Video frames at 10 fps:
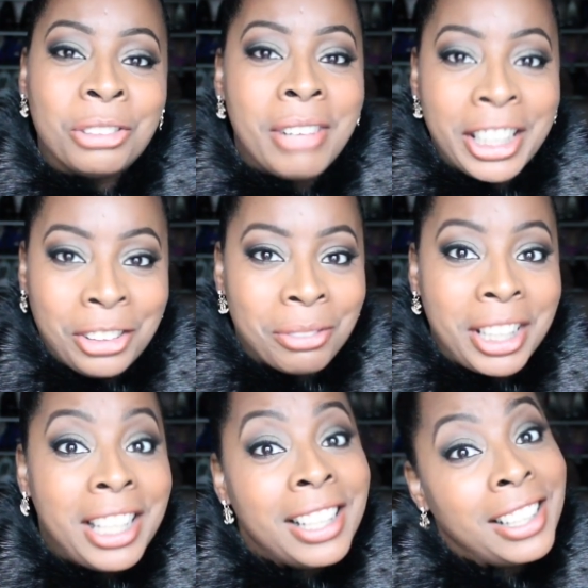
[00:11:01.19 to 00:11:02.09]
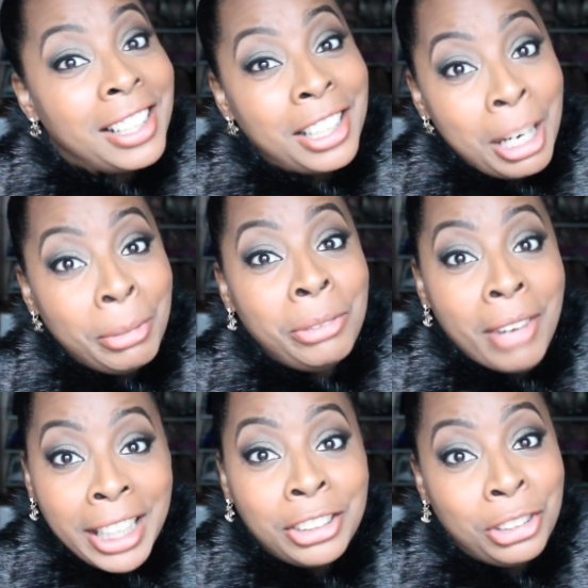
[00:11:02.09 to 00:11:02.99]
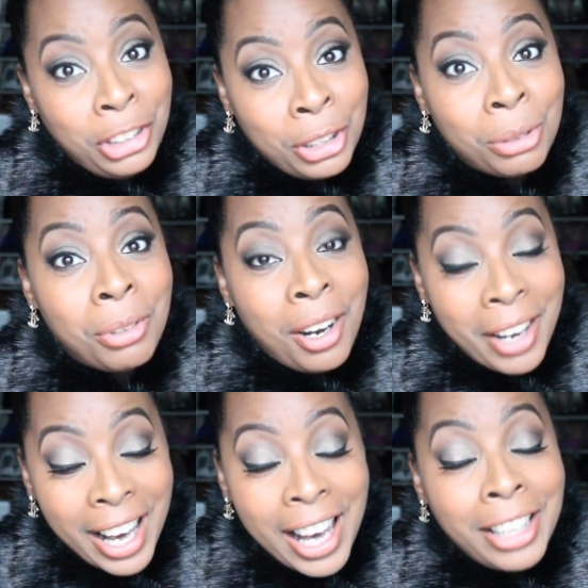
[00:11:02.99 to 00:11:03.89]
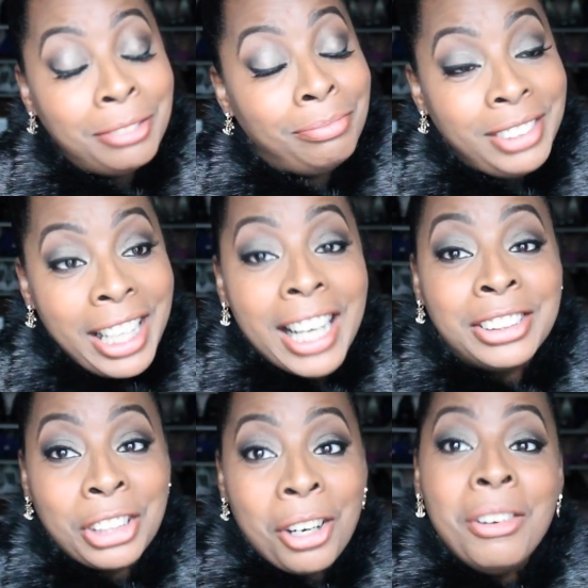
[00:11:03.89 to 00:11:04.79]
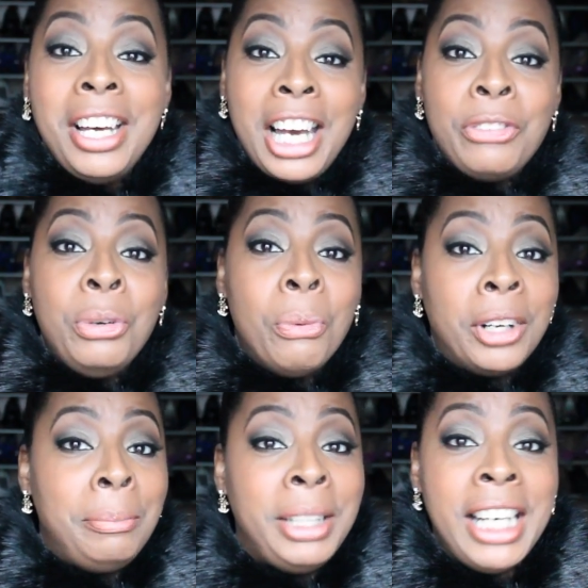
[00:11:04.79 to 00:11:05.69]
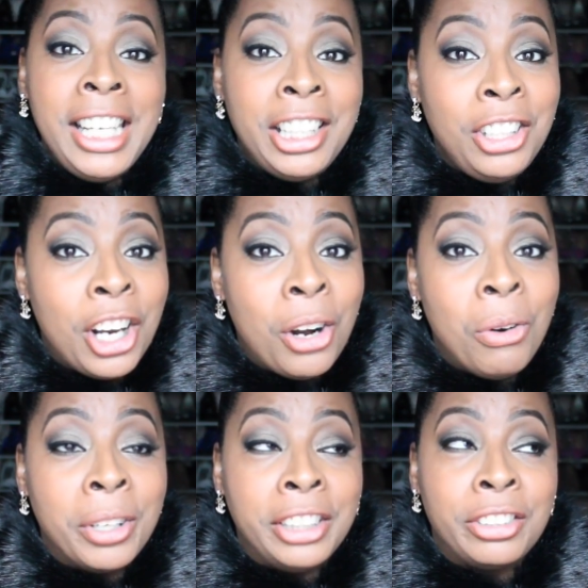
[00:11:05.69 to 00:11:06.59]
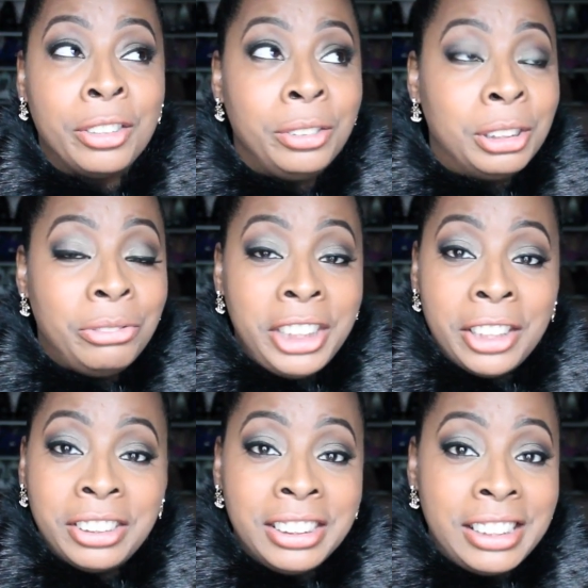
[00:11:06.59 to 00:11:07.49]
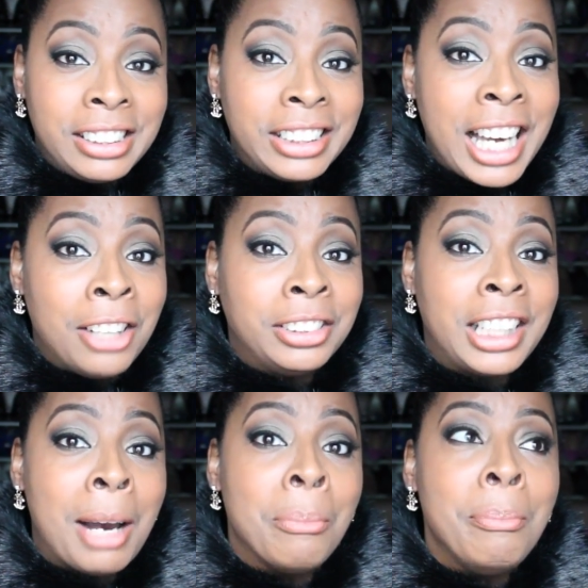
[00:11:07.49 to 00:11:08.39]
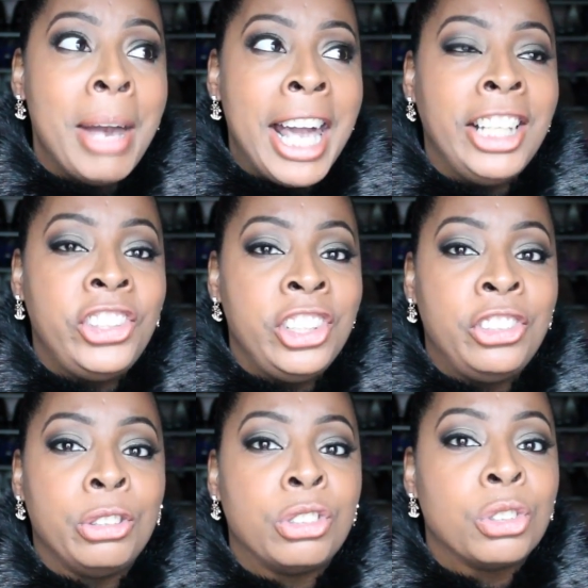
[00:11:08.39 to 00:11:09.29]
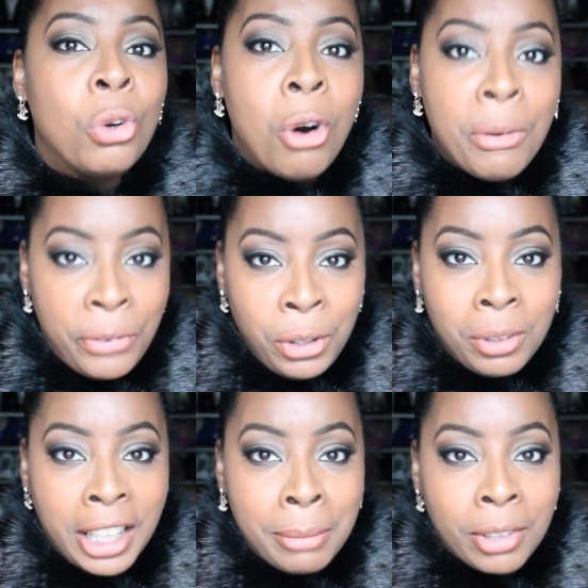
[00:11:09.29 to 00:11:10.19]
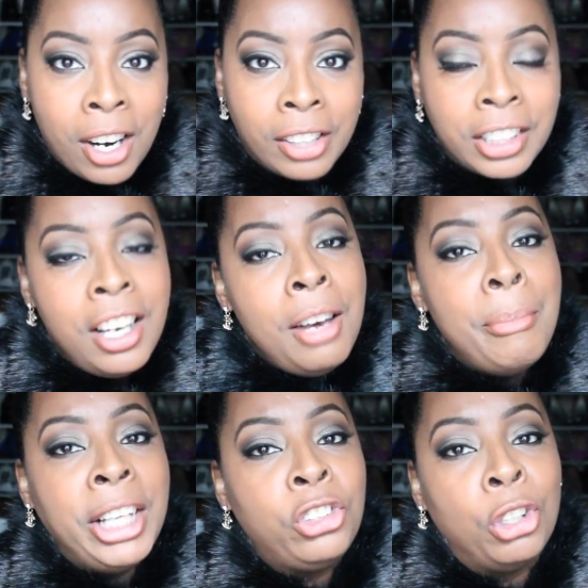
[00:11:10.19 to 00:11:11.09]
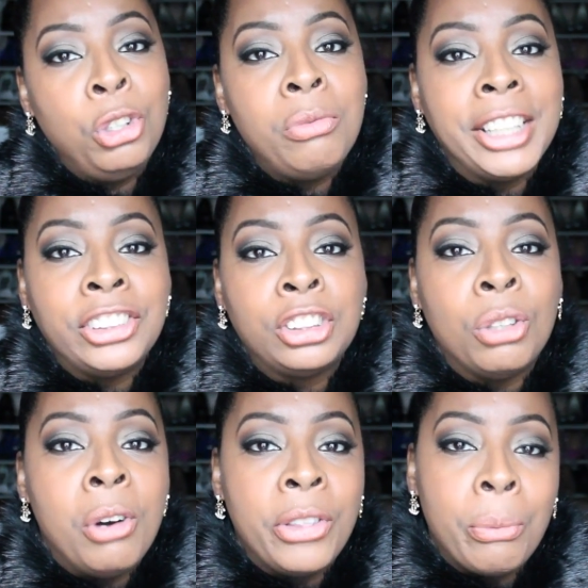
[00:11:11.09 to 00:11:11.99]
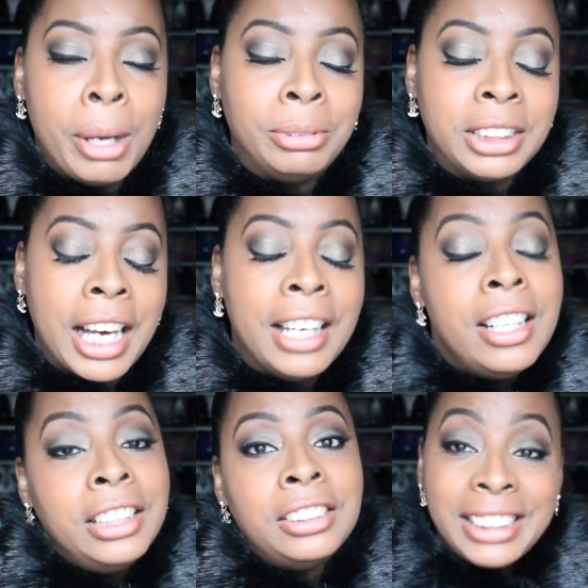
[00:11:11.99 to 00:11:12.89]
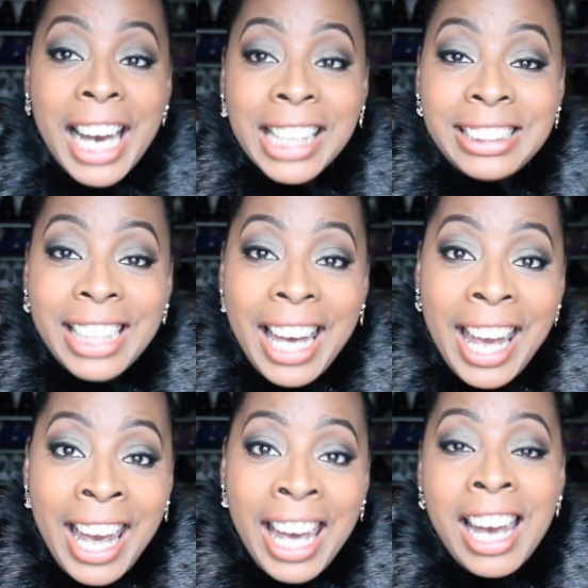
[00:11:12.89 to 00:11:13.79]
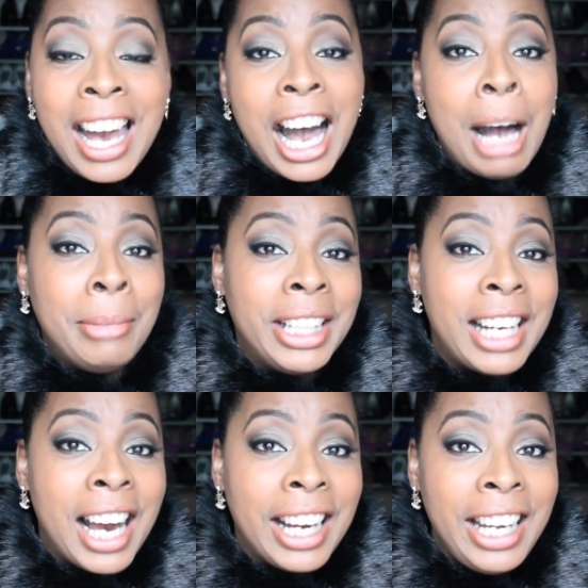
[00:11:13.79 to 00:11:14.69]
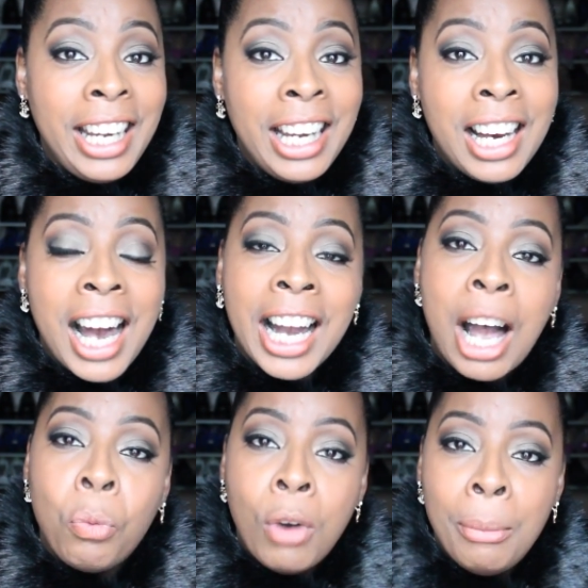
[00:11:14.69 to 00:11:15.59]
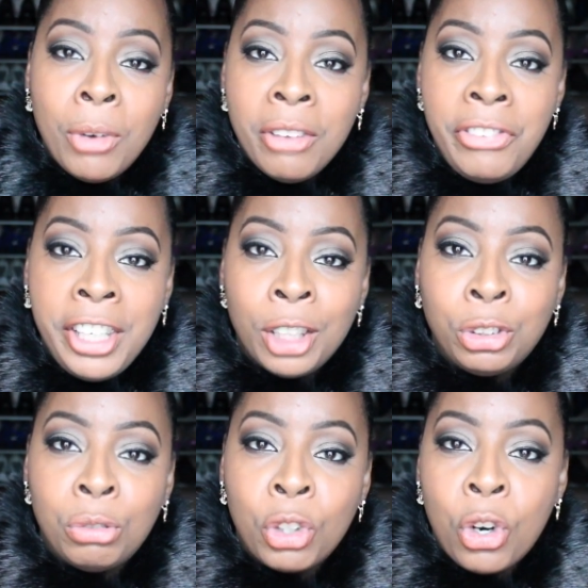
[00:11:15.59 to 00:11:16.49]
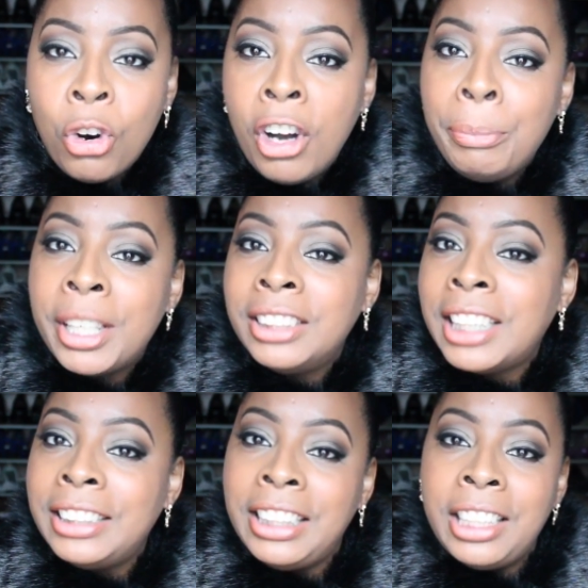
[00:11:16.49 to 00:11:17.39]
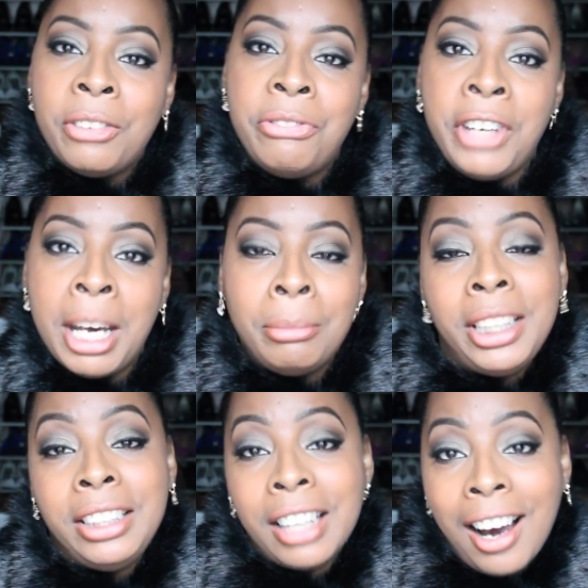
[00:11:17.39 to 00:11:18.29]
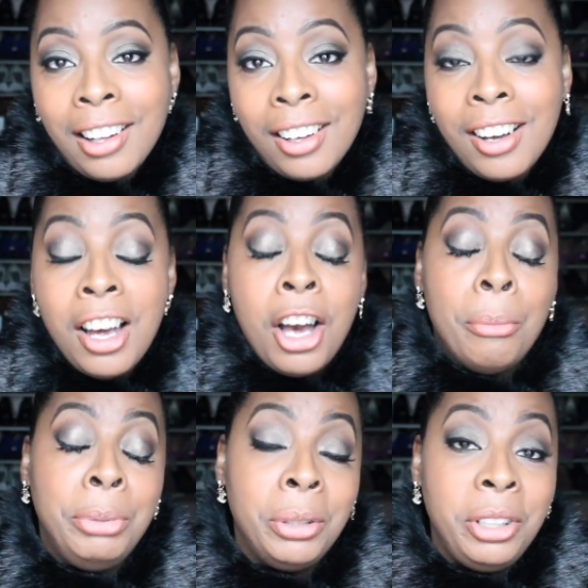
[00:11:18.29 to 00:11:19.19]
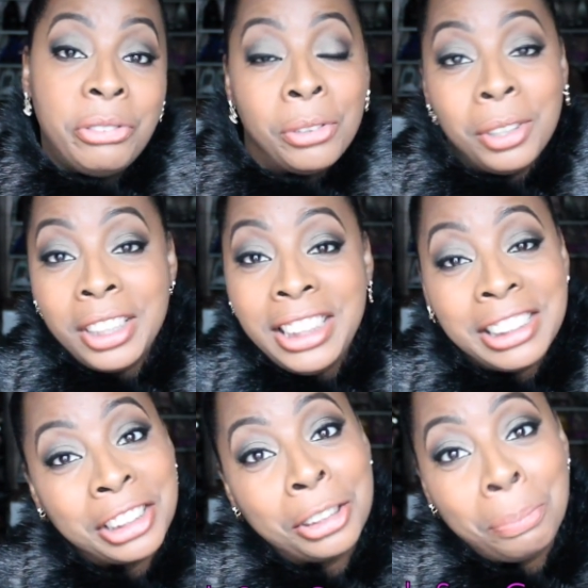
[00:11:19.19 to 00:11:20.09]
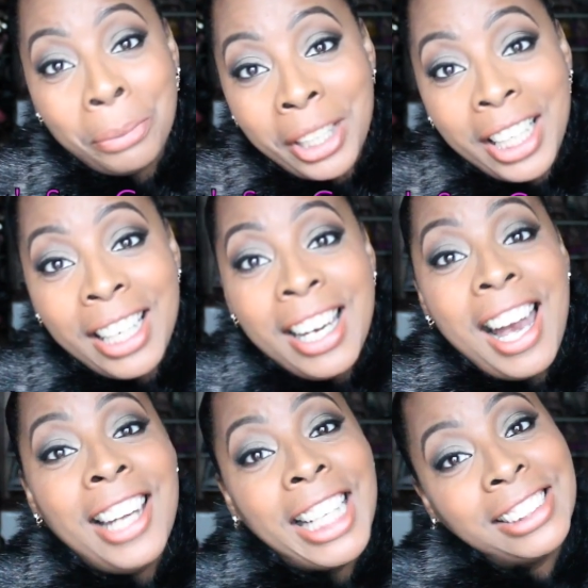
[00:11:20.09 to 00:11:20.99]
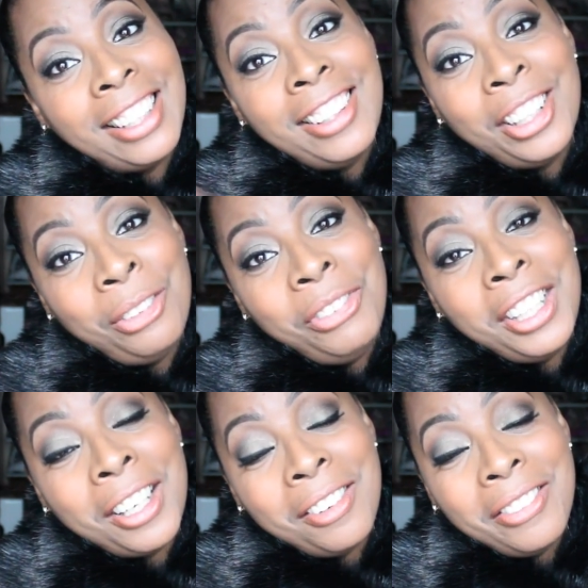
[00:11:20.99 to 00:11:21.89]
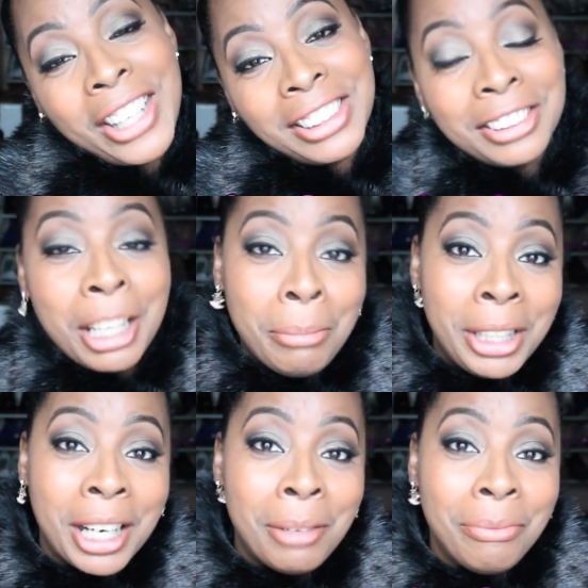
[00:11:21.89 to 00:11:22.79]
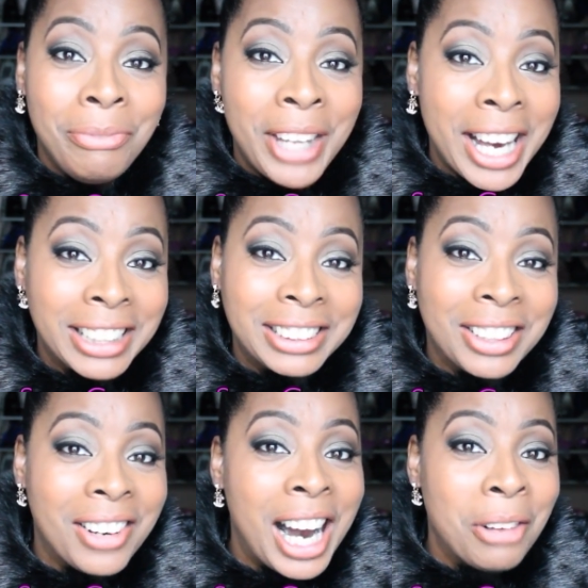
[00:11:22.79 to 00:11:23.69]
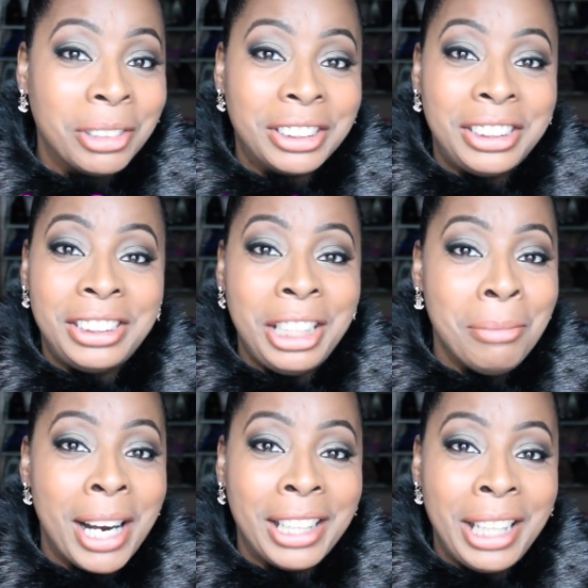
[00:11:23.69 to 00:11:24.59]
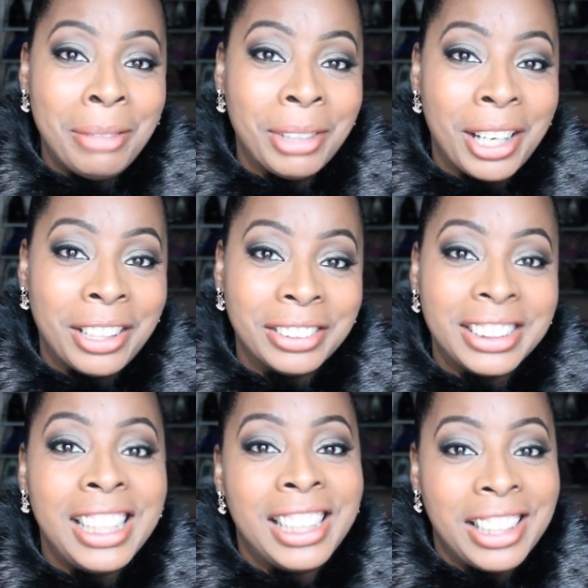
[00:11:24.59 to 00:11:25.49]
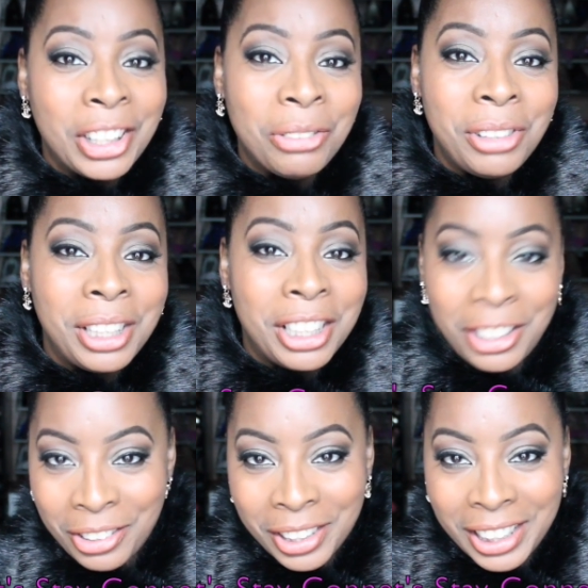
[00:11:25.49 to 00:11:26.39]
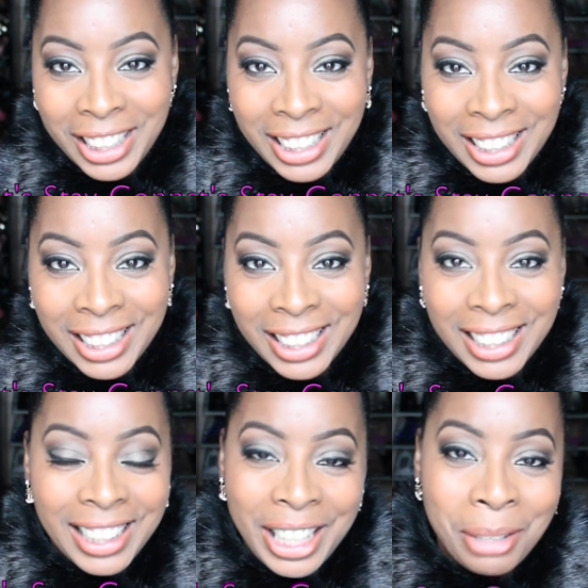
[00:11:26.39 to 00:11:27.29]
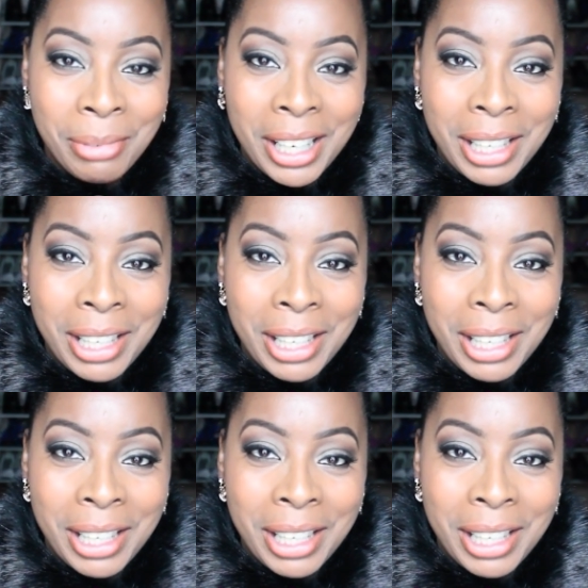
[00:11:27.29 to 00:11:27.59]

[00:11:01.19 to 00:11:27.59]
directory coming right to you okay yeah so if you want to be in the know on exclusive deals and discounts that I'm managing to score for you glam dolls make sure you register on the website so that's it I'm gonna get out of here I got one more video to record because I did a family dollar beauty frugalista spree and that's another video that's coming up next so I will see my glam dolls in another video shortly later